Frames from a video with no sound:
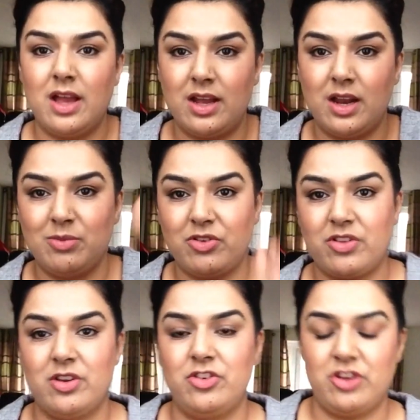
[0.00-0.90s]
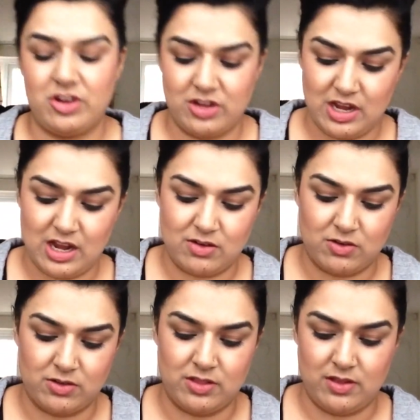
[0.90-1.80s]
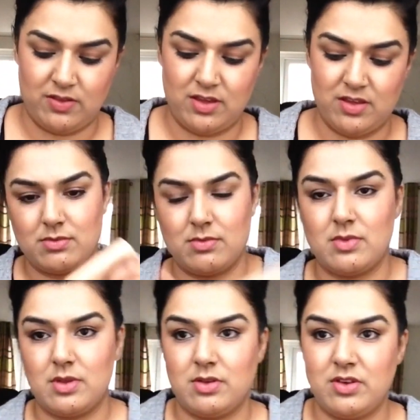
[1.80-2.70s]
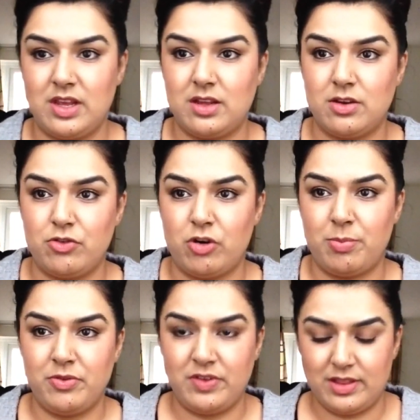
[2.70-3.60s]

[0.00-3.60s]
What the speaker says: and I'm just going to show you how good this is. Taking a drop of it